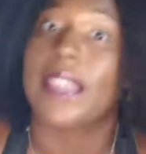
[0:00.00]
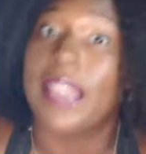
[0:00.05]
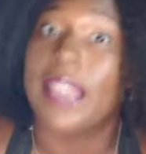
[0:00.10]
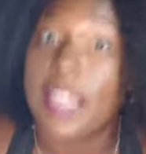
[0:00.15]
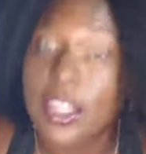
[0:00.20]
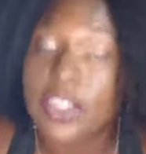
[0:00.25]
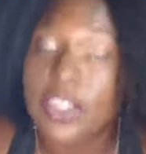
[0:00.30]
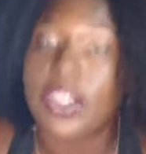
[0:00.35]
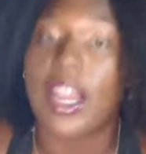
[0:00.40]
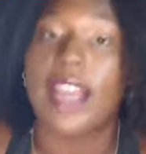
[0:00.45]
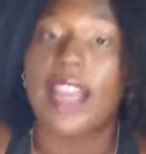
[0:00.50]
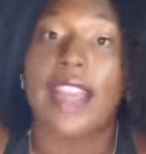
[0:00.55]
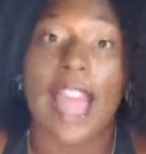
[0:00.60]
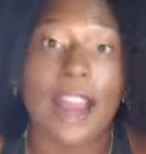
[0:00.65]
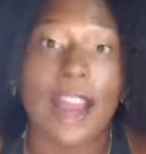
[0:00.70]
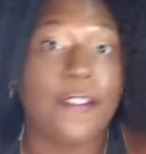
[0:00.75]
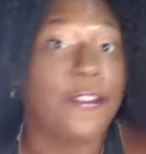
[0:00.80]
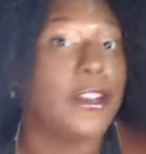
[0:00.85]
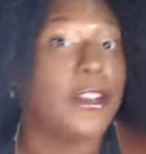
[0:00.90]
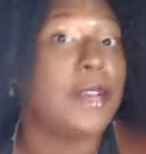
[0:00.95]
Each and
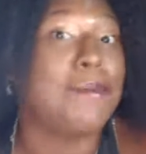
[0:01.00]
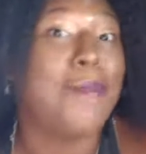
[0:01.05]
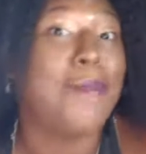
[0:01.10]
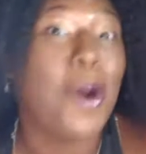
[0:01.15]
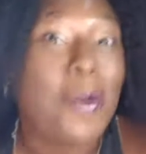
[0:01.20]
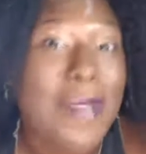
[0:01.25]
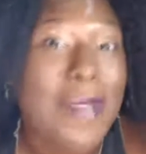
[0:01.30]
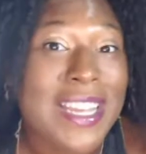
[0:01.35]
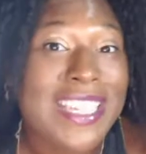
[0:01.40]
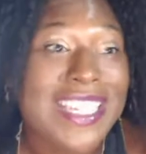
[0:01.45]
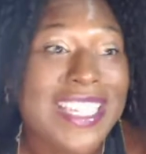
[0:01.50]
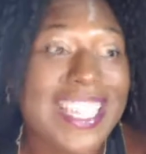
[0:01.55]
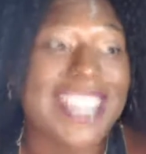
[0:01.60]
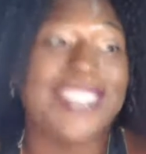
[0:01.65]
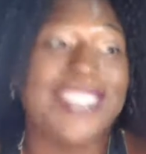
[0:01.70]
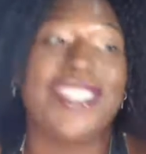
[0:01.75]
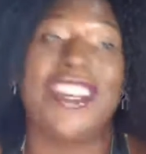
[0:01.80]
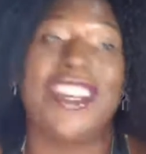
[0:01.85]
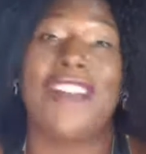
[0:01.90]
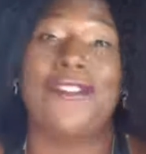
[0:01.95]
every moment,
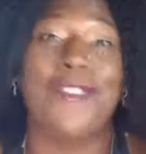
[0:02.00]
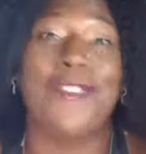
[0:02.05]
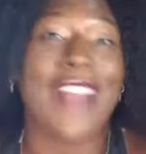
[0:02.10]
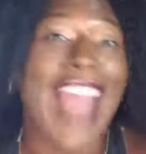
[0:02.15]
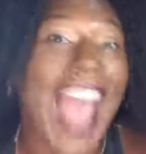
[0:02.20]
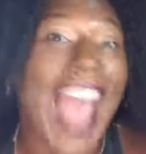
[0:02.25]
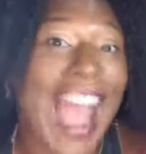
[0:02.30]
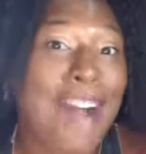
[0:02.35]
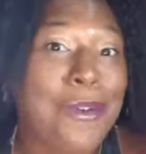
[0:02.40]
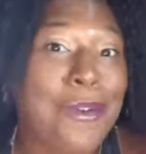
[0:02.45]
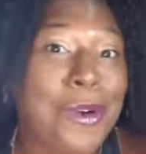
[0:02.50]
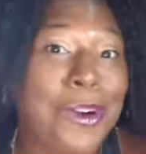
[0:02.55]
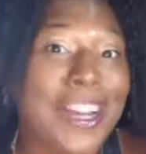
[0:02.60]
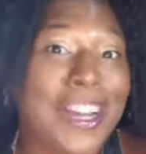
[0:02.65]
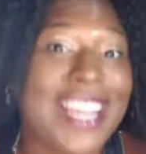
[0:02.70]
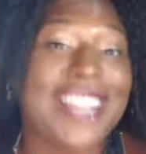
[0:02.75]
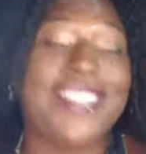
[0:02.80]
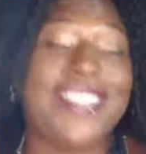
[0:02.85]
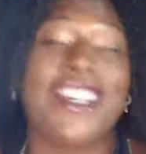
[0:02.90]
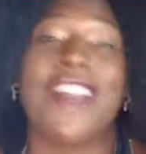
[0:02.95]
each and every hour,
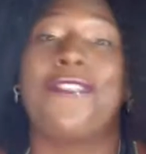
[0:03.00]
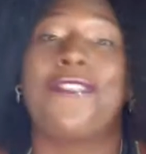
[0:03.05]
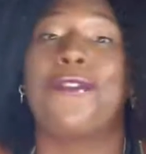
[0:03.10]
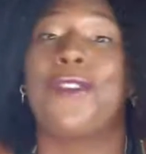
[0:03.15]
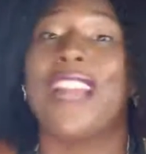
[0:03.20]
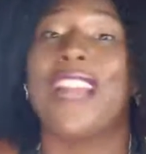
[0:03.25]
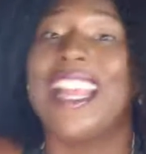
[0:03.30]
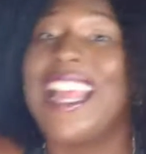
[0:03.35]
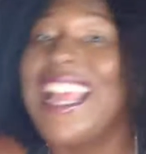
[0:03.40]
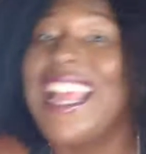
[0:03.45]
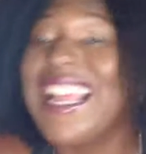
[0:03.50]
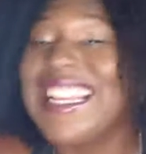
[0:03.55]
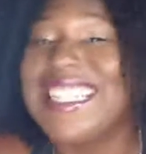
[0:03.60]
each and every